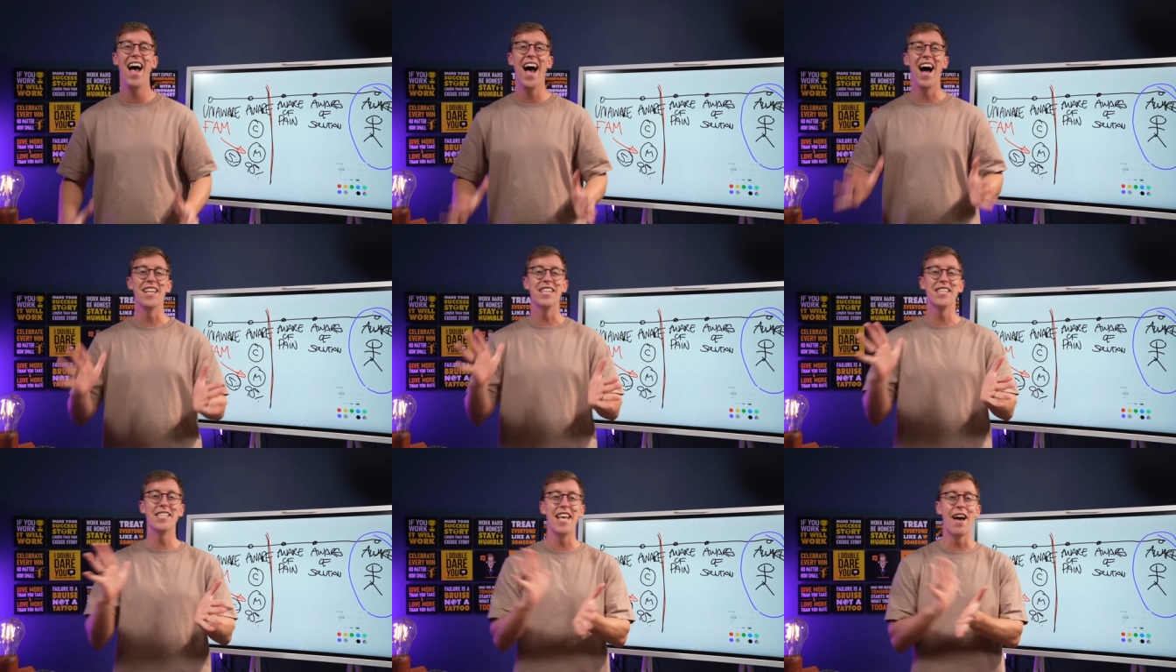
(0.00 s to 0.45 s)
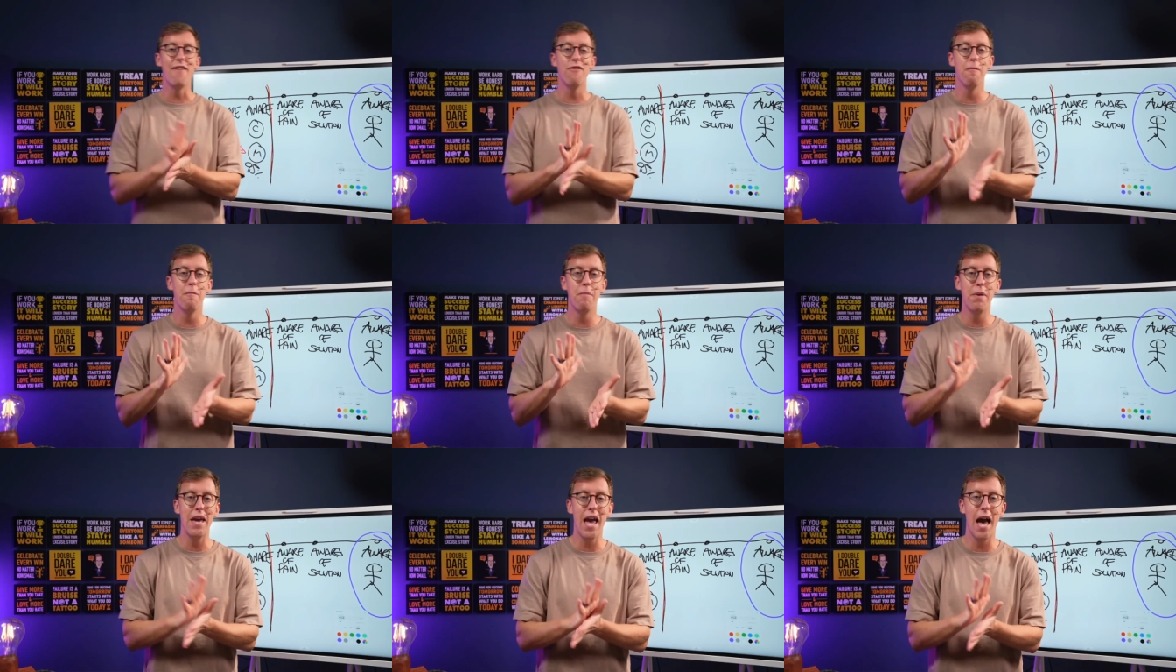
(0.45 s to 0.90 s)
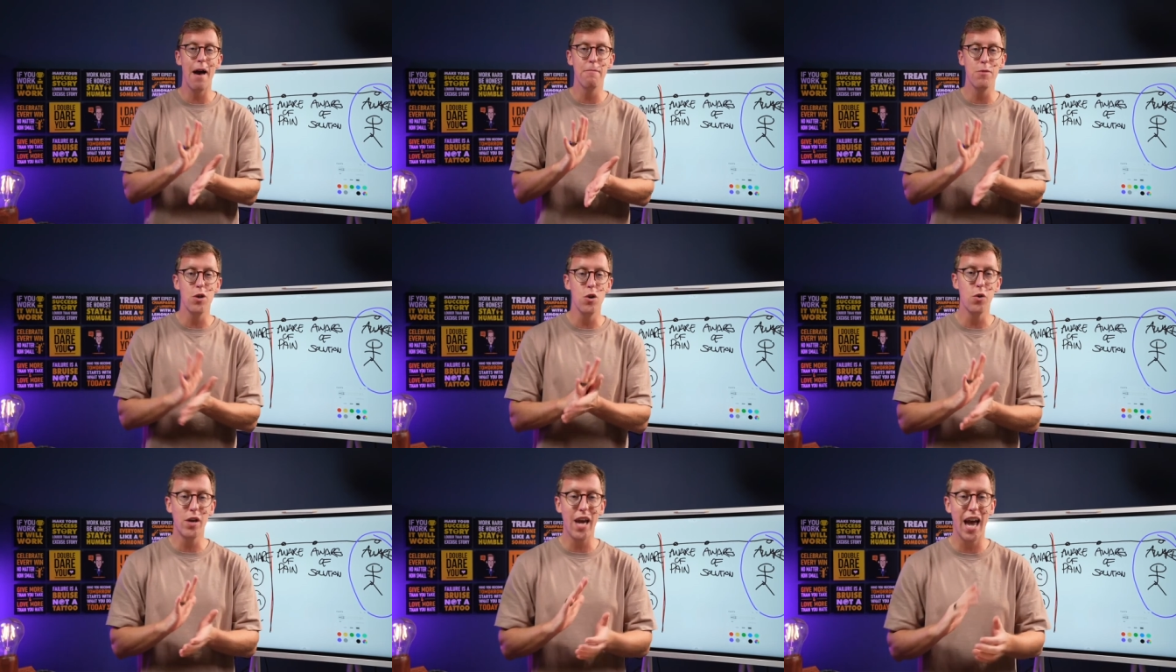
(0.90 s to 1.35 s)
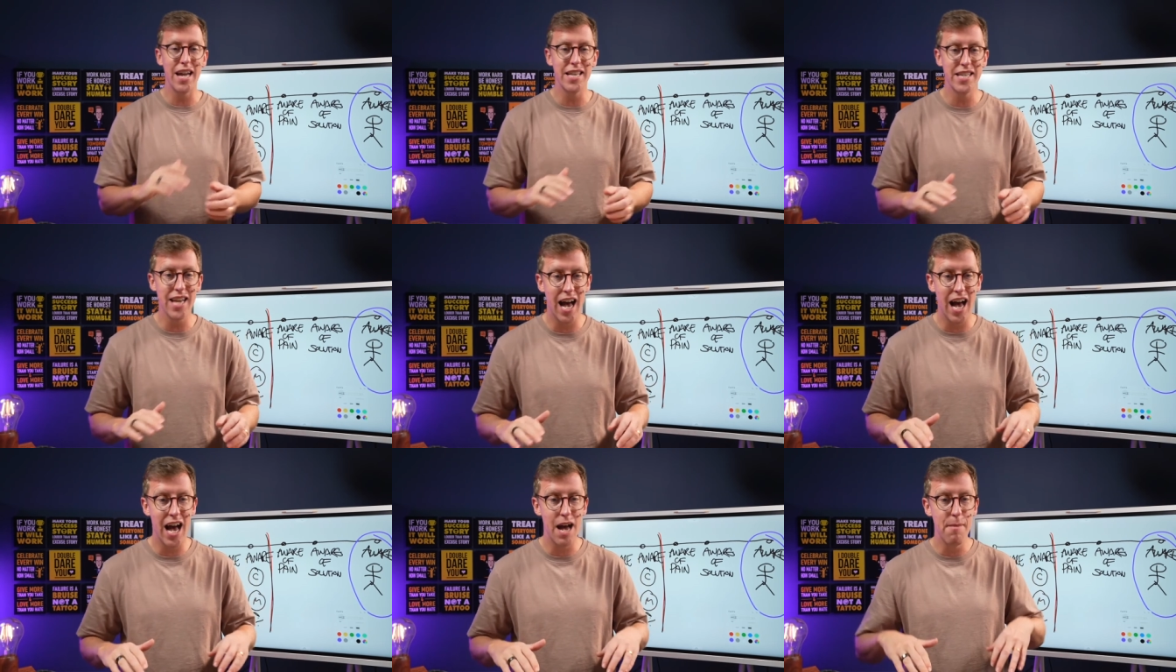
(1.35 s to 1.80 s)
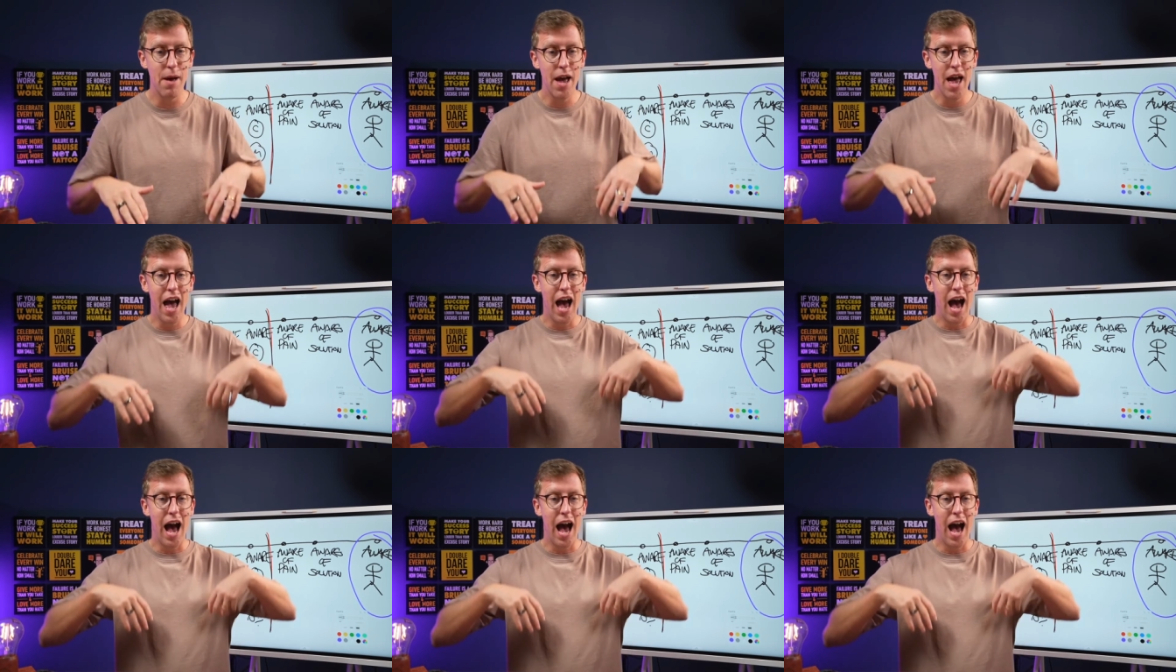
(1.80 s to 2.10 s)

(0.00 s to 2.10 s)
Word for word: at 7 p.m. UK time.